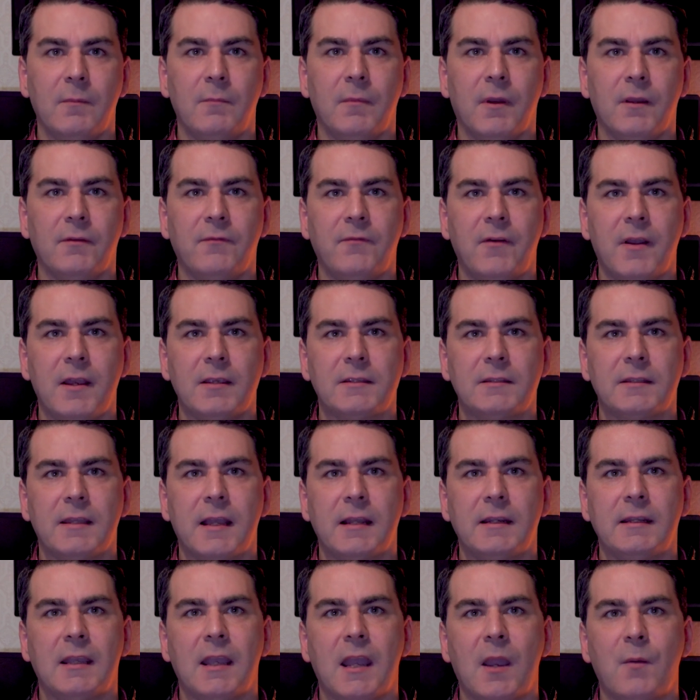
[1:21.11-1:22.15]
My first
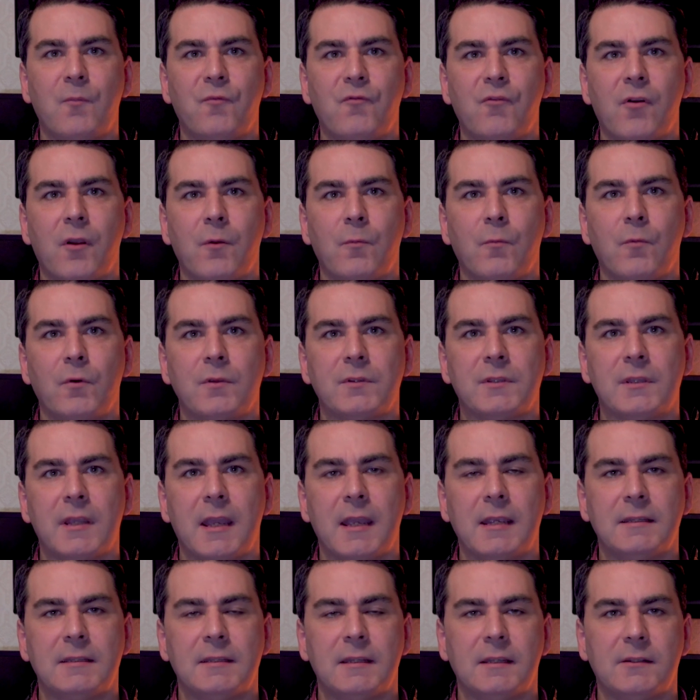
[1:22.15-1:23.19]
Canon camera was
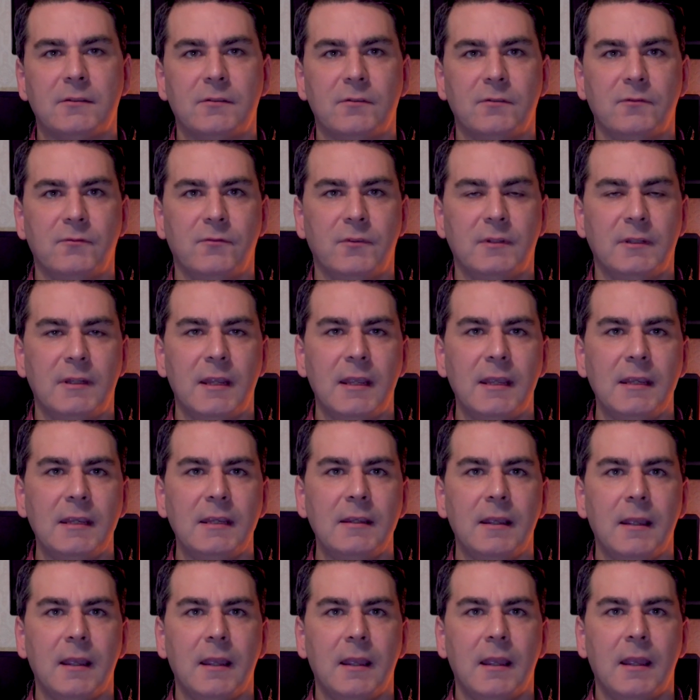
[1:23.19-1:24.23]
a 600D.